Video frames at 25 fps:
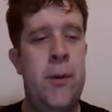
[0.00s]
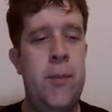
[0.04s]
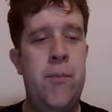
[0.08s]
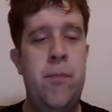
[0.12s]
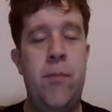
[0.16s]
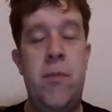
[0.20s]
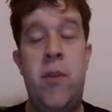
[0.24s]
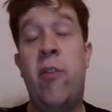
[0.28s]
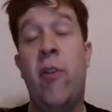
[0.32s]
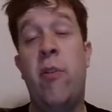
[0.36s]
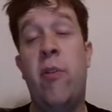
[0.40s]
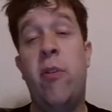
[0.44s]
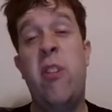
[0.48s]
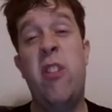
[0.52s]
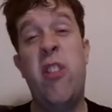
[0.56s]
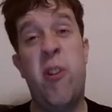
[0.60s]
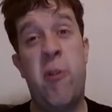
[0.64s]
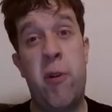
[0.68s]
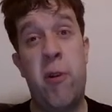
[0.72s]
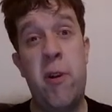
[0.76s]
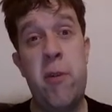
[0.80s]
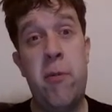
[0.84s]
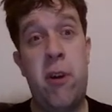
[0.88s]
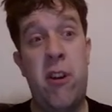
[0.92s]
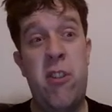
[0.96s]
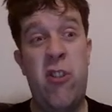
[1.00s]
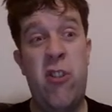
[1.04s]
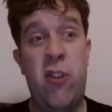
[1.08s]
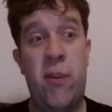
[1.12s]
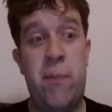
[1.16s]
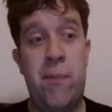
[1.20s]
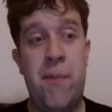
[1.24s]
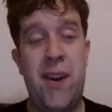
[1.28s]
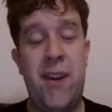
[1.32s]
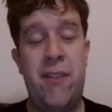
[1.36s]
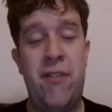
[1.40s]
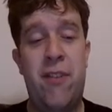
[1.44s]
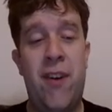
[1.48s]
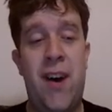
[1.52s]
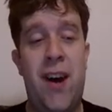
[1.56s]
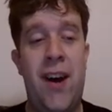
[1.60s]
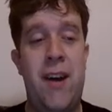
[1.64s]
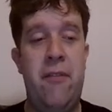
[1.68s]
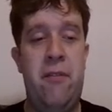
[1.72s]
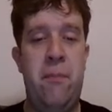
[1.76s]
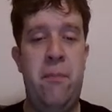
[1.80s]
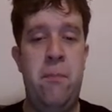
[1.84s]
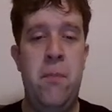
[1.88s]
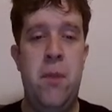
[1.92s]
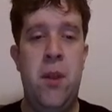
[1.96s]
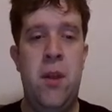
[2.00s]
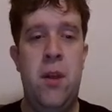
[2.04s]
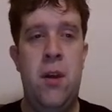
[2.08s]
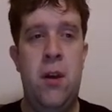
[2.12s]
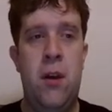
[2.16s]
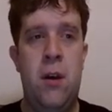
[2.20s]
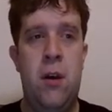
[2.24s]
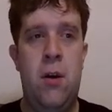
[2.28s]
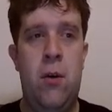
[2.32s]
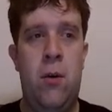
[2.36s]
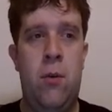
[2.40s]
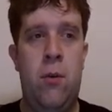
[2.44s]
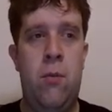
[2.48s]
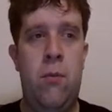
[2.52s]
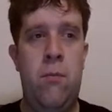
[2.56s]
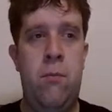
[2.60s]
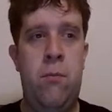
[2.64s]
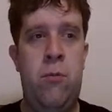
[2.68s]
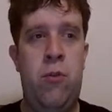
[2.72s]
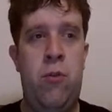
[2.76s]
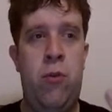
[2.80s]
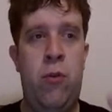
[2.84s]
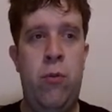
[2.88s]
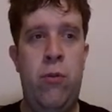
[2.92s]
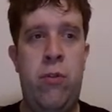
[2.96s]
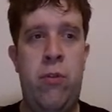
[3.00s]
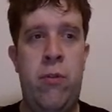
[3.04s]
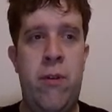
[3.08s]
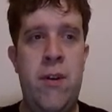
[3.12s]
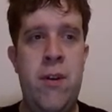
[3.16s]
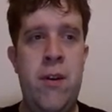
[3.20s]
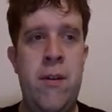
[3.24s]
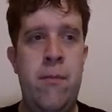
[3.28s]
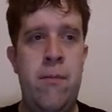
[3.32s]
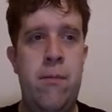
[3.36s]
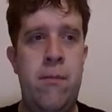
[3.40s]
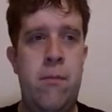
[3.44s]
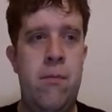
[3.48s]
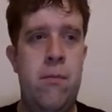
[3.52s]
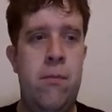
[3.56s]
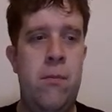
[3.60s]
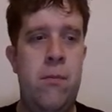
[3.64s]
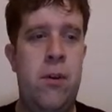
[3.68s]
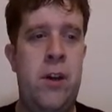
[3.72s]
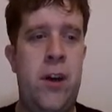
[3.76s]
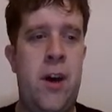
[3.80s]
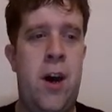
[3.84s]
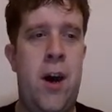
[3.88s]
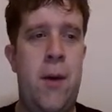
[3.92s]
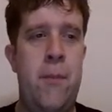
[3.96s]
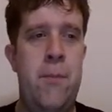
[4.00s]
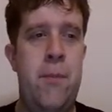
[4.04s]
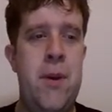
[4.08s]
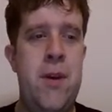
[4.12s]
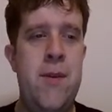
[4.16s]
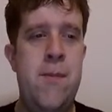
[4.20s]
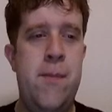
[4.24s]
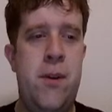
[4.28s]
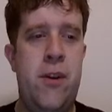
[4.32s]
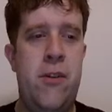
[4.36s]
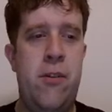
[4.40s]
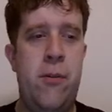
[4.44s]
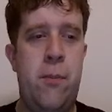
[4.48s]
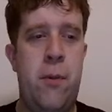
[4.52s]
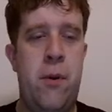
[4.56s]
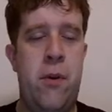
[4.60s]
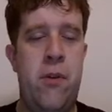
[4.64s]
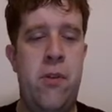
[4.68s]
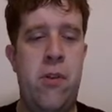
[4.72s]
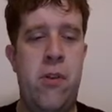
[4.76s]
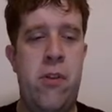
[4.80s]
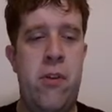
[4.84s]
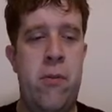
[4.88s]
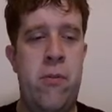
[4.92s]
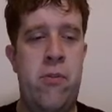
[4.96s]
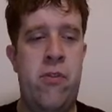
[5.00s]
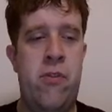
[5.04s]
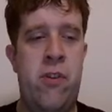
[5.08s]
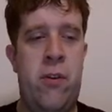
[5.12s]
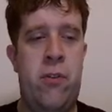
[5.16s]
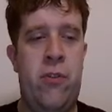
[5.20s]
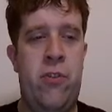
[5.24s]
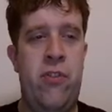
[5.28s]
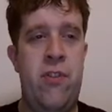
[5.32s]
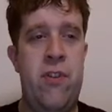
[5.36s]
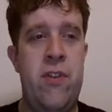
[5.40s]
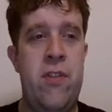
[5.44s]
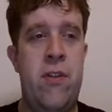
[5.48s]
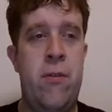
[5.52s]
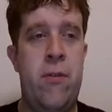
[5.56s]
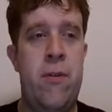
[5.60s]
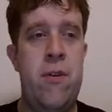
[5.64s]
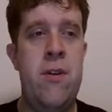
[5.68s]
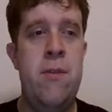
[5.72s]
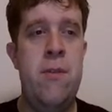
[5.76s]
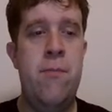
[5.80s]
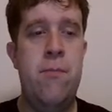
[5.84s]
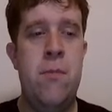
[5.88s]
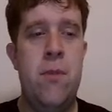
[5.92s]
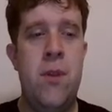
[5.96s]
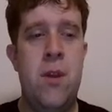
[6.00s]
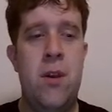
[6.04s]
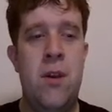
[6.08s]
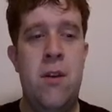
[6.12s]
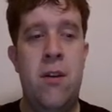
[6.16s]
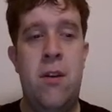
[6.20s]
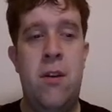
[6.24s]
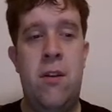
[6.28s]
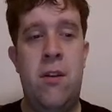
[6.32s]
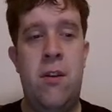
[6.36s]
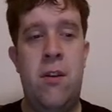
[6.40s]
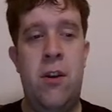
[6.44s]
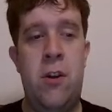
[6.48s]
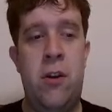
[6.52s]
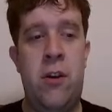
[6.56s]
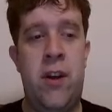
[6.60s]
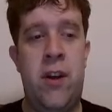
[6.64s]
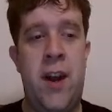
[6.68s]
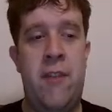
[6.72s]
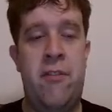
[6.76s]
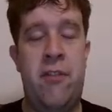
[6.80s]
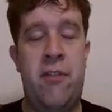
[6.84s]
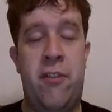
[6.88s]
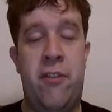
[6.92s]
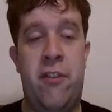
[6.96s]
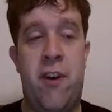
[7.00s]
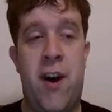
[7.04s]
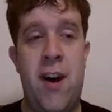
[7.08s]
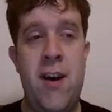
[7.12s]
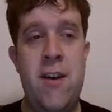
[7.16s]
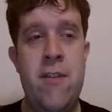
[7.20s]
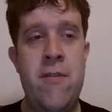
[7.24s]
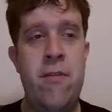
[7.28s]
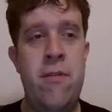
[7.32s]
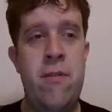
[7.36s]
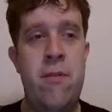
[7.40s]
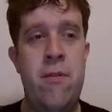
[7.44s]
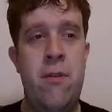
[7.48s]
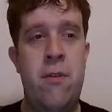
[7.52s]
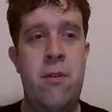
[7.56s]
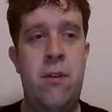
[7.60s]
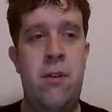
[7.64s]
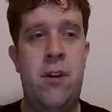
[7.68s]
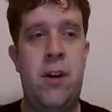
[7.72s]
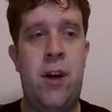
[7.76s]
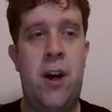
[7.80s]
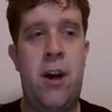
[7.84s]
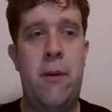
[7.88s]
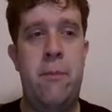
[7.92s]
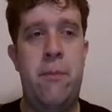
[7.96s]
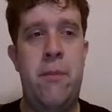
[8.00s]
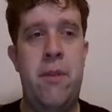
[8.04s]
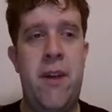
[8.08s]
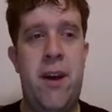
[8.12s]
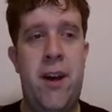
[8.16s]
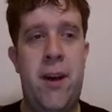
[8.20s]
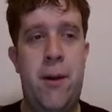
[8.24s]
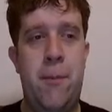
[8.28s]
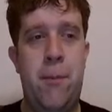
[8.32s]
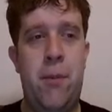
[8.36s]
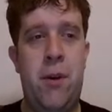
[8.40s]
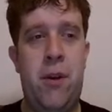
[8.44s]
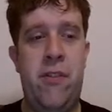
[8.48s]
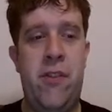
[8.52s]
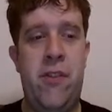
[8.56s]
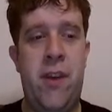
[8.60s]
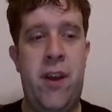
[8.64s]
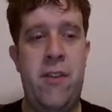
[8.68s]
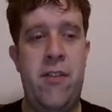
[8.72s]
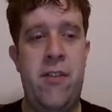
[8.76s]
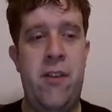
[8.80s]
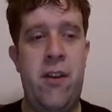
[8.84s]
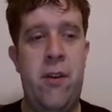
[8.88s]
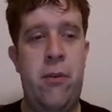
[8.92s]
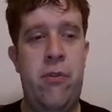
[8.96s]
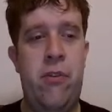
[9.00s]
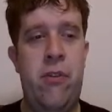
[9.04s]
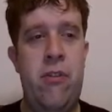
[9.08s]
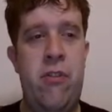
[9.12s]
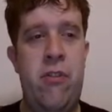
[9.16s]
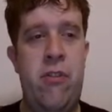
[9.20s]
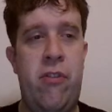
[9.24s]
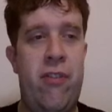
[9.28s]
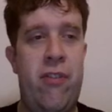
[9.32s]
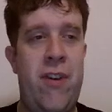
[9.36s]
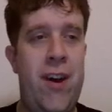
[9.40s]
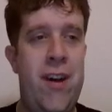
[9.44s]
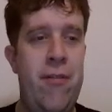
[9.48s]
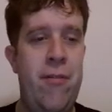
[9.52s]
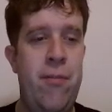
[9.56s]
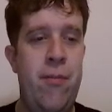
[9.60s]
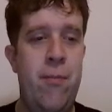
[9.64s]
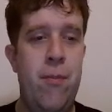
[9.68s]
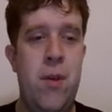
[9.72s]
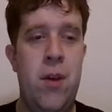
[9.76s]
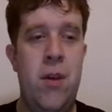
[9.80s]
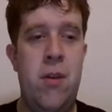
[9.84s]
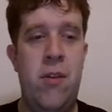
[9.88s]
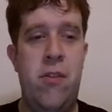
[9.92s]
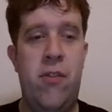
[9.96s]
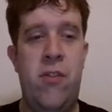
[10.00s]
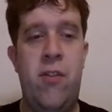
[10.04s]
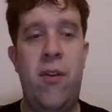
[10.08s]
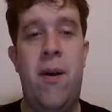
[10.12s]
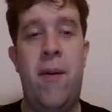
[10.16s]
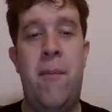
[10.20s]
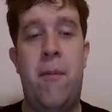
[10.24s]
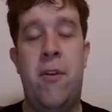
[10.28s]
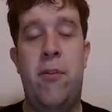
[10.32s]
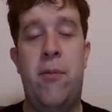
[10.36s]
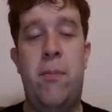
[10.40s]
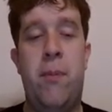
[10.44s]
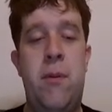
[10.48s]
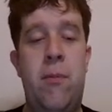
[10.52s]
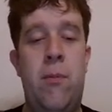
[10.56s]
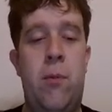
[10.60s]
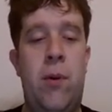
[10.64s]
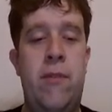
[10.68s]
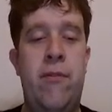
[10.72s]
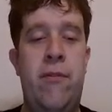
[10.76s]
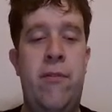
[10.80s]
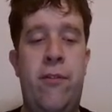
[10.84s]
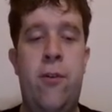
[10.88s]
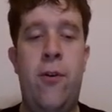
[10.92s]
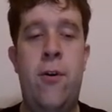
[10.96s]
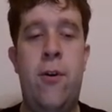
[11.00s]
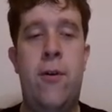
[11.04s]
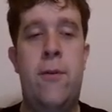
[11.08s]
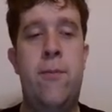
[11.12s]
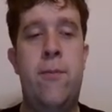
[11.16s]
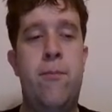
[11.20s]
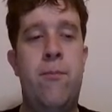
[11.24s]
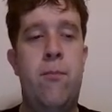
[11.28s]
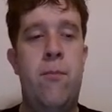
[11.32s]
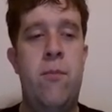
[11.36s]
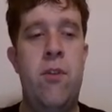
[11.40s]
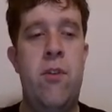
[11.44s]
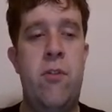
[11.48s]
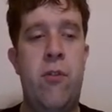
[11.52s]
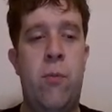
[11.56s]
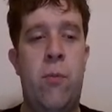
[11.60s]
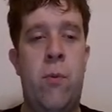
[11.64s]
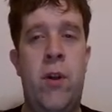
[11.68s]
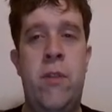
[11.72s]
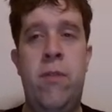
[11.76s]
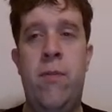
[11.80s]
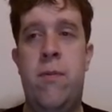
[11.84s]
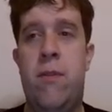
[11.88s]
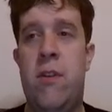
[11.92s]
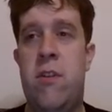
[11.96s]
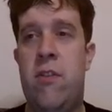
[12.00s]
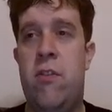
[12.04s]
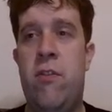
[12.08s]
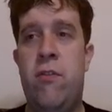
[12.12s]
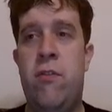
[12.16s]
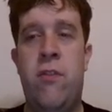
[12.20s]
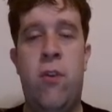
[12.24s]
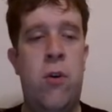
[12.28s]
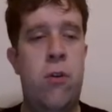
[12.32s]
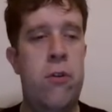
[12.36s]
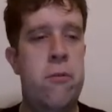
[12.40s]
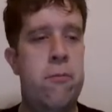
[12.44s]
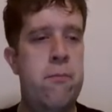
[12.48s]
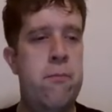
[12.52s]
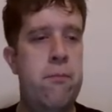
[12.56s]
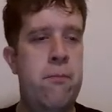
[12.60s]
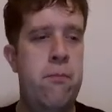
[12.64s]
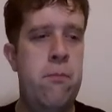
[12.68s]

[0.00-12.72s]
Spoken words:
There's only three ways you can make 5. 2, 3. Can't be because both of those cells see 3. You could have a 5. Can't be that because that cell sees a 5. So it must be 1, 4. There's 1, there's 4.